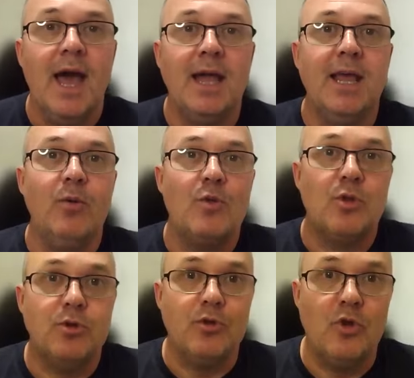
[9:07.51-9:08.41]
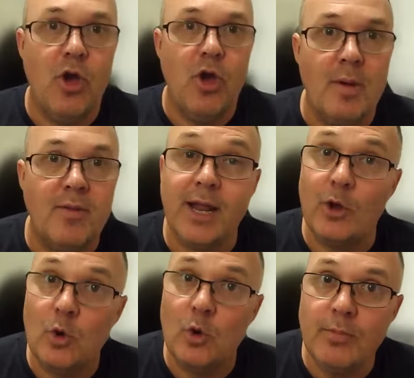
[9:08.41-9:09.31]
and he was so determined that
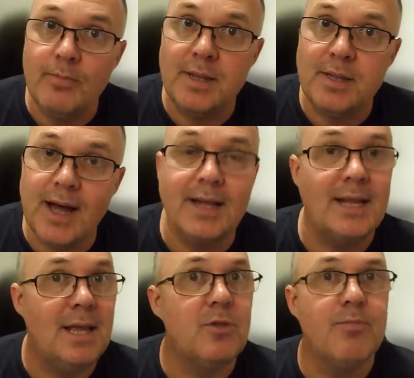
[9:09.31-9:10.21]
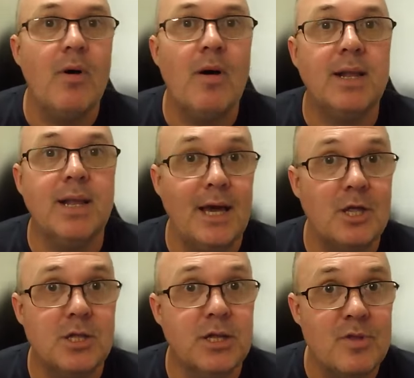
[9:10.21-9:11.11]
it couldn't be done in his mind, he
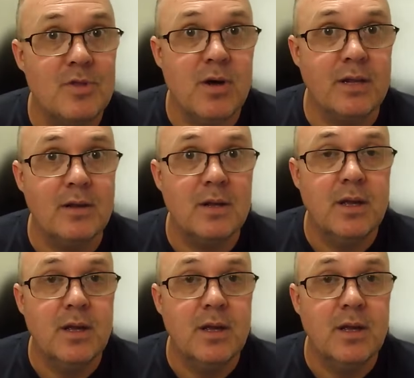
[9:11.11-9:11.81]
actually resigned.